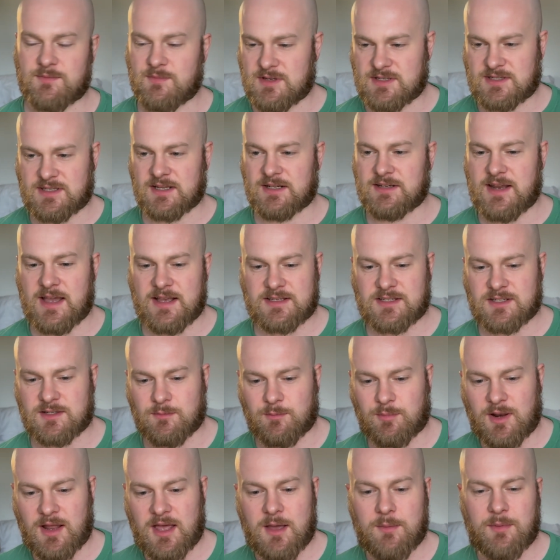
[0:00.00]
He's still an excellent
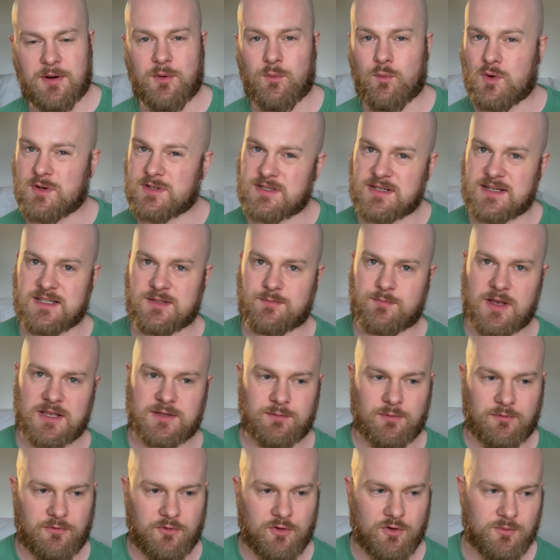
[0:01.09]
player, but it wasn't his best
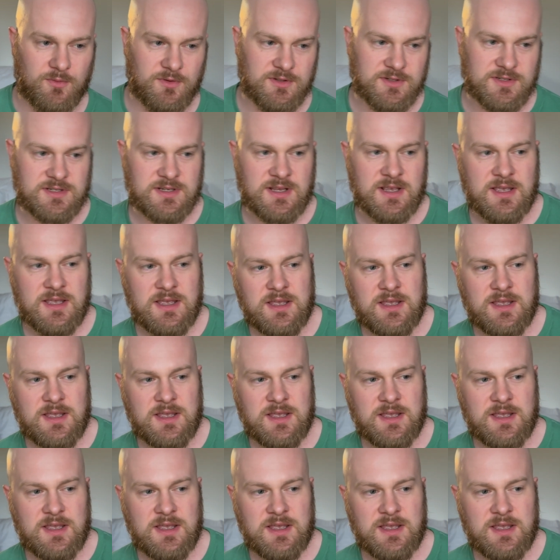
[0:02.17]
performance.